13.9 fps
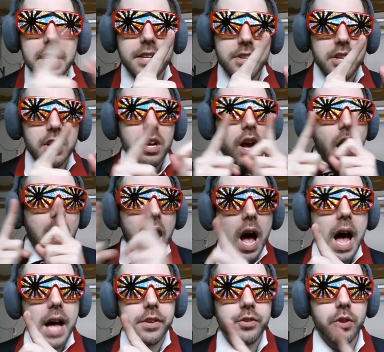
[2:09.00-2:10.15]
It
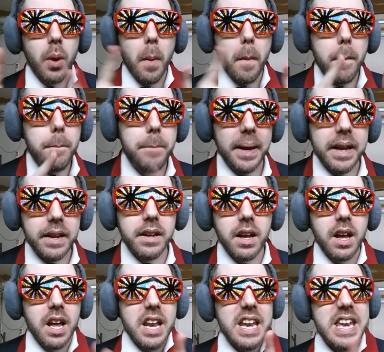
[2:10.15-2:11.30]
has
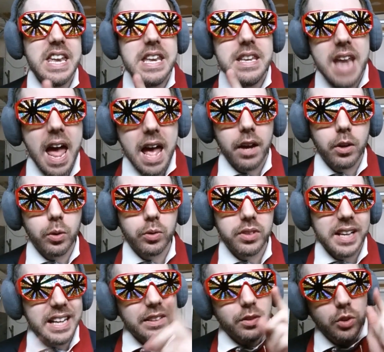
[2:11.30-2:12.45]
been
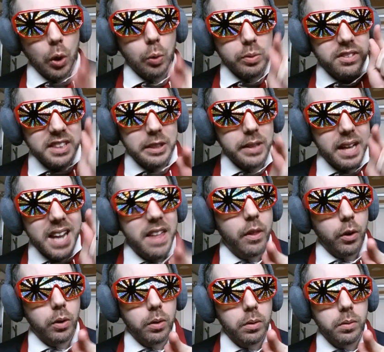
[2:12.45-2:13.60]
nailed. And don't steal that
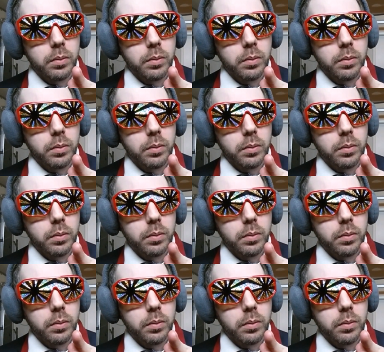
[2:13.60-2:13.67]
either.